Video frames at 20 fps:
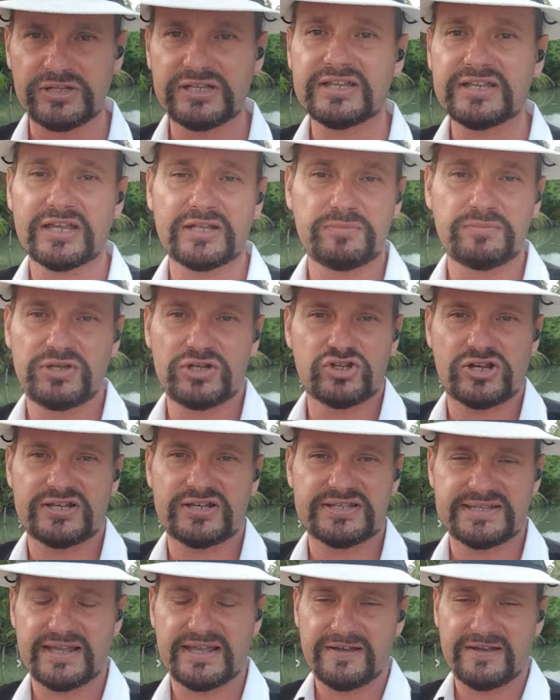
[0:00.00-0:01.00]
It can be
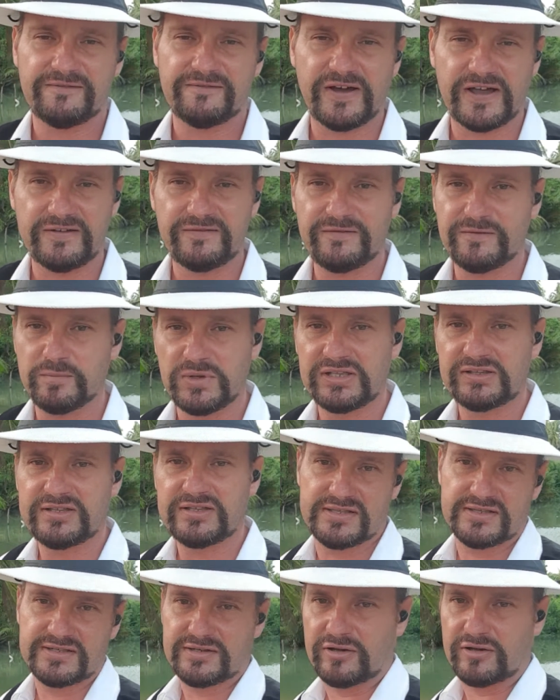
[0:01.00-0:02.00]
just 5
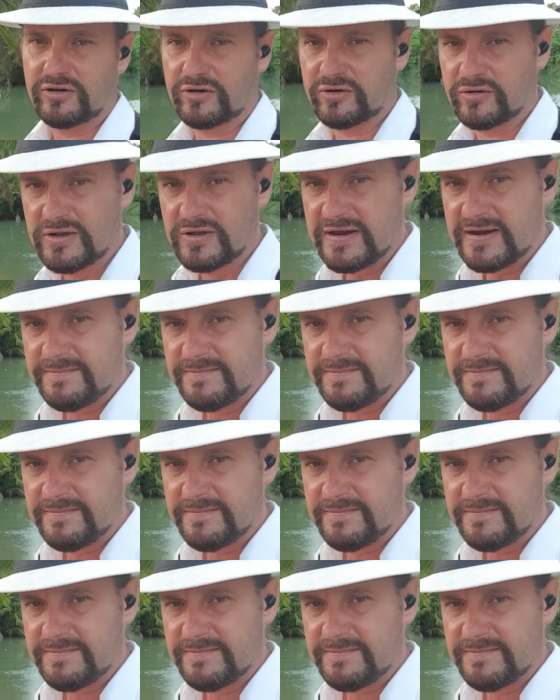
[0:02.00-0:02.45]
minutes, or